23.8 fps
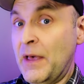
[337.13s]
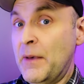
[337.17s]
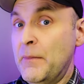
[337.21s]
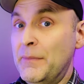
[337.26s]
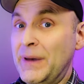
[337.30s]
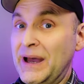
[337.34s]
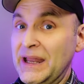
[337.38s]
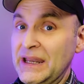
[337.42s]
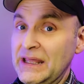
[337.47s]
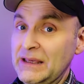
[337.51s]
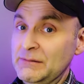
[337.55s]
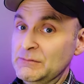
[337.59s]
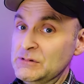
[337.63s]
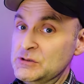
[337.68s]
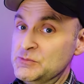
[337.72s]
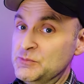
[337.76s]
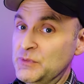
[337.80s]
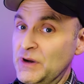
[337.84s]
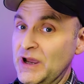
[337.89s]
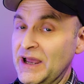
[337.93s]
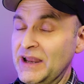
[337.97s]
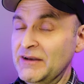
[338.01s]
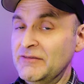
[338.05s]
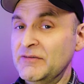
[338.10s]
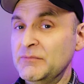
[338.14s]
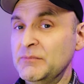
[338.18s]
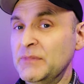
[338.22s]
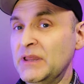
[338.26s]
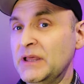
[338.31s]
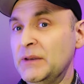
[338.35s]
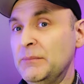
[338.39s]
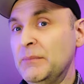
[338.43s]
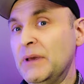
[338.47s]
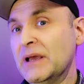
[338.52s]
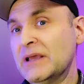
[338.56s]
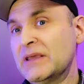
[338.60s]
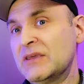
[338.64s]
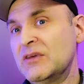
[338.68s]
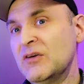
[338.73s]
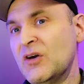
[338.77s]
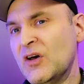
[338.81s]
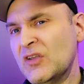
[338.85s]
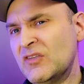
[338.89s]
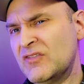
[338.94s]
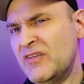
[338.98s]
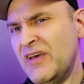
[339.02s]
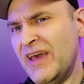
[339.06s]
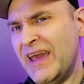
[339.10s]
My name is Brian from Denmark,
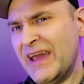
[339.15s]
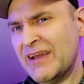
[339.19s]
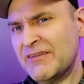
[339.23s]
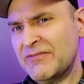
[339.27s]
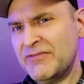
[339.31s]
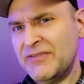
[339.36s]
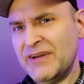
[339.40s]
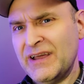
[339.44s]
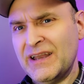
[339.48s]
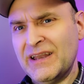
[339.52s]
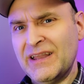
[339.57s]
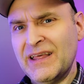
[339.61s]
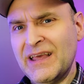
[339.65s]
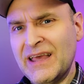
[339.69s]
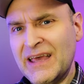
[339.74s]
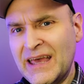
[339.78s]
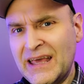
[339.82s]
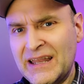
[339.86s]
your tech friend,